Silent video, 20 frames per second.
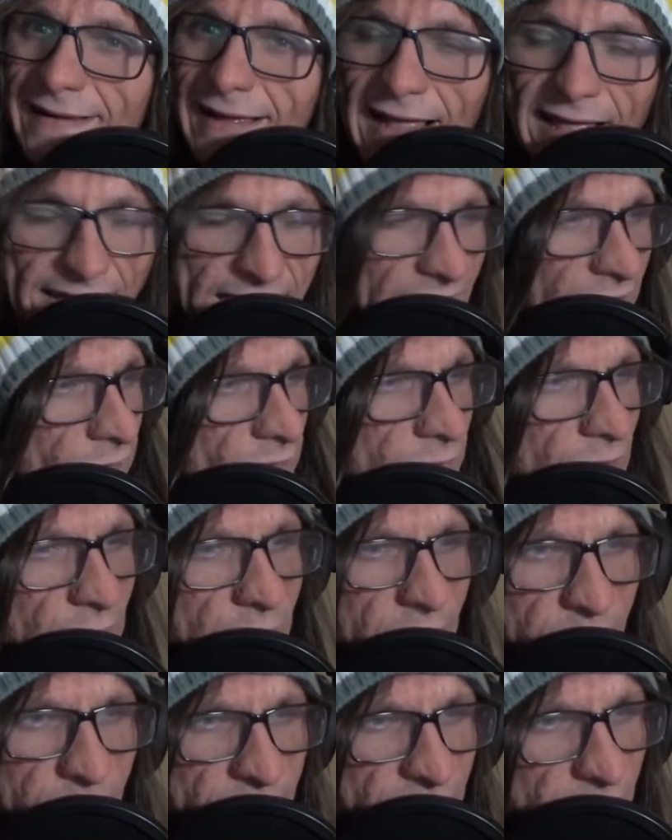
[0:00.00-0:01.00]
I can't
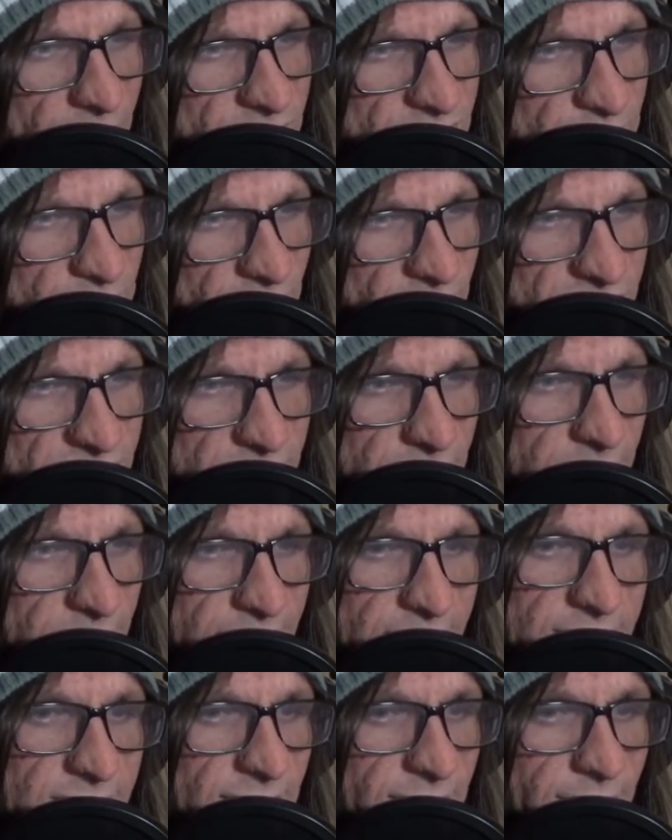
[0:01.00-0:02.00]
remember, but there was a book
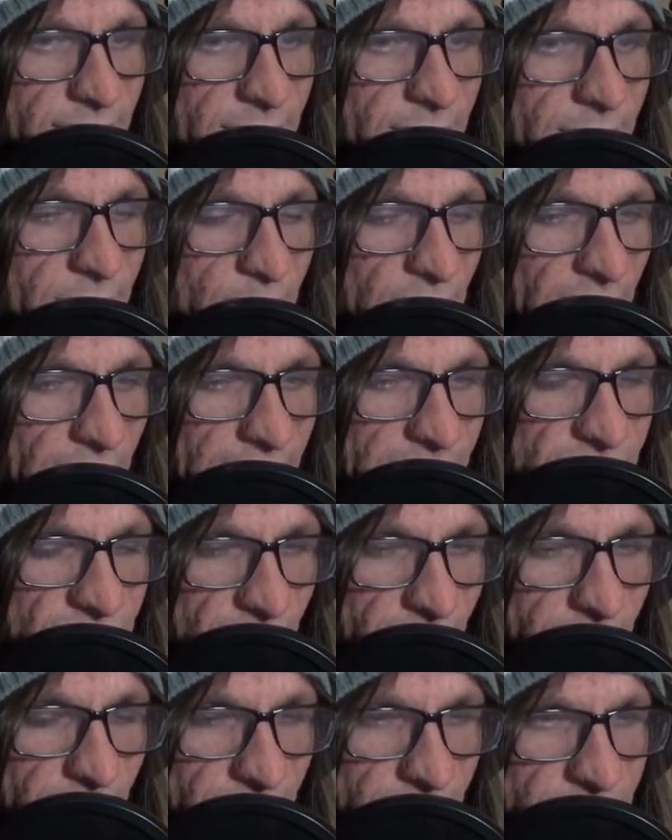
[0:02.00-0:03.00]
series by
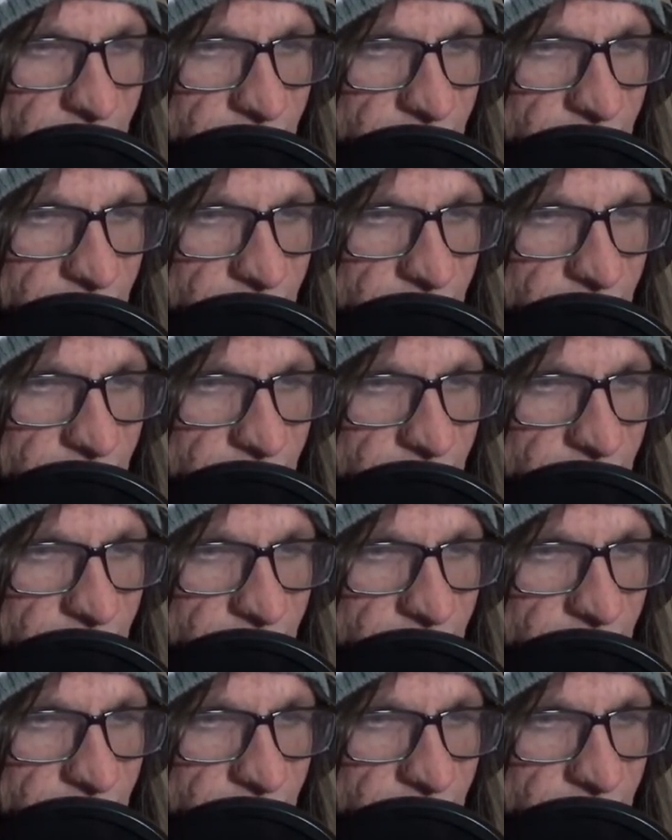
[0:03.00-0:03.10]
Jonathan